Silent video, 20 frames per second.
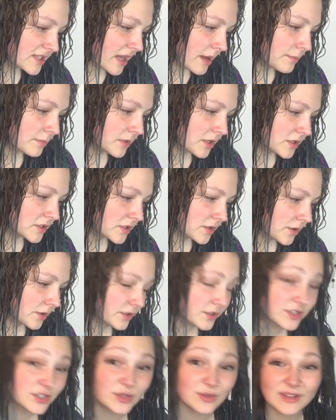and
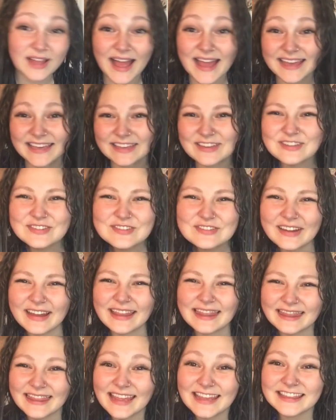musicals you like. Ooh, I
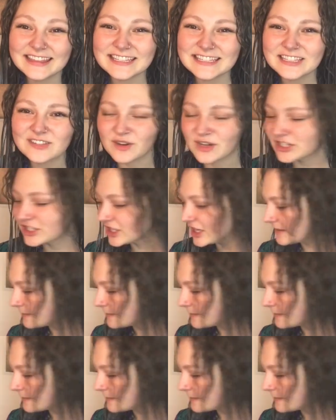like this question.